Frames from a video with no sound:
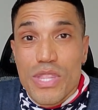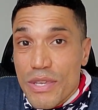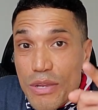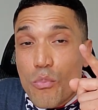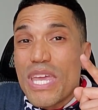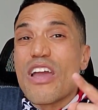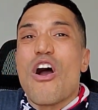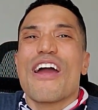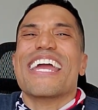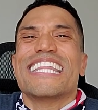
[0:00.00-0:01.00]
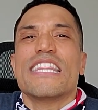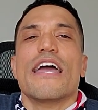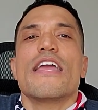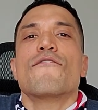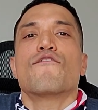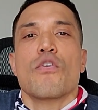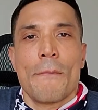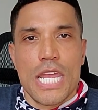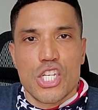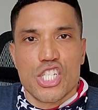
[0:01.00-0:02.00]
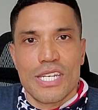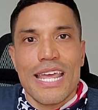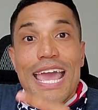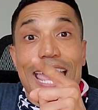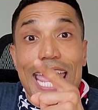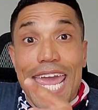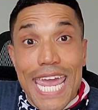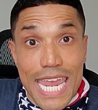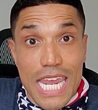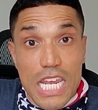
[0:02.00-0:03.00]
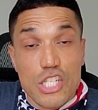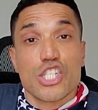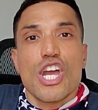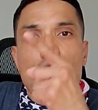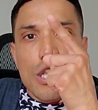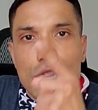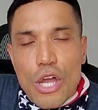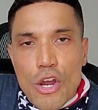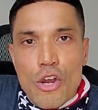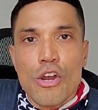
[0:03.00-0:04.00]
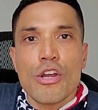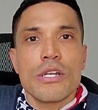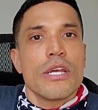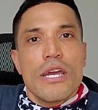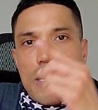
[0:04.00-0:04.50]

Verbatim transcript: We are in the information age. Learn